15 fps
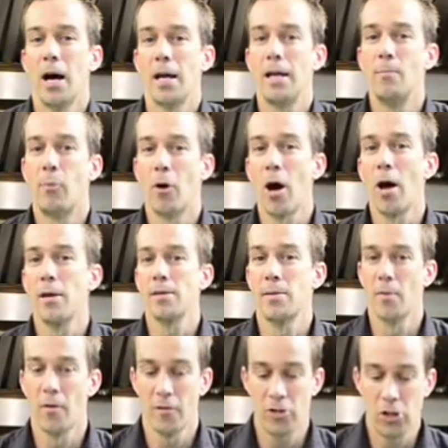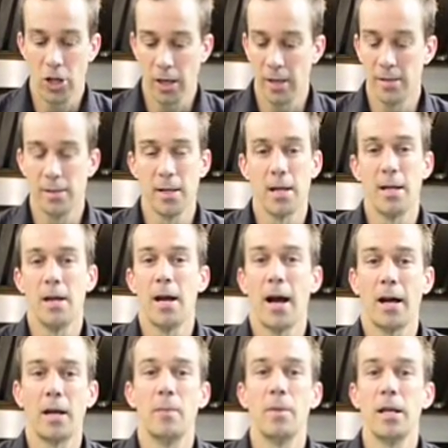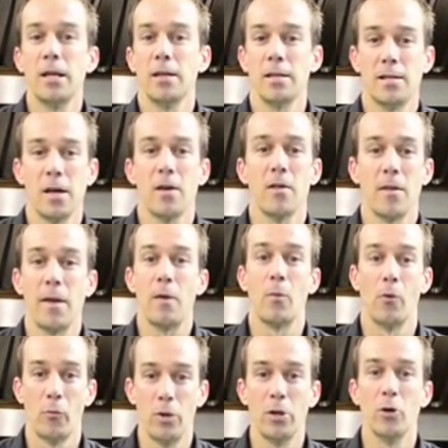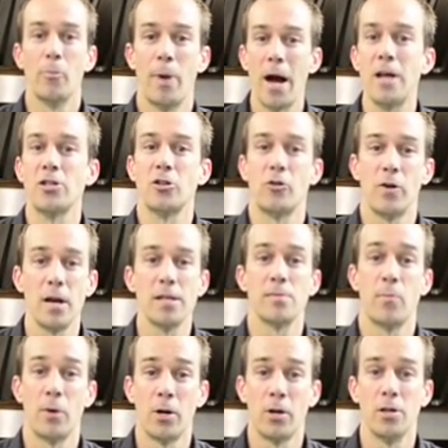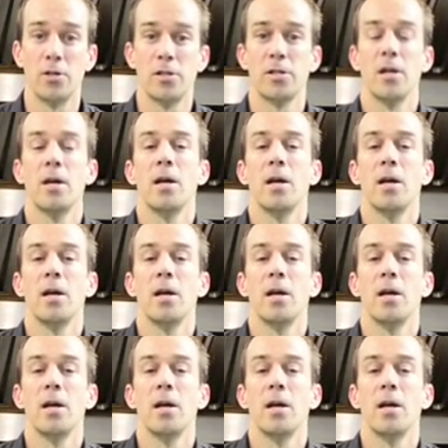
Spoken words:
he brought some of his chickens in, and I could immediately tell that they were real pasture-raised birds.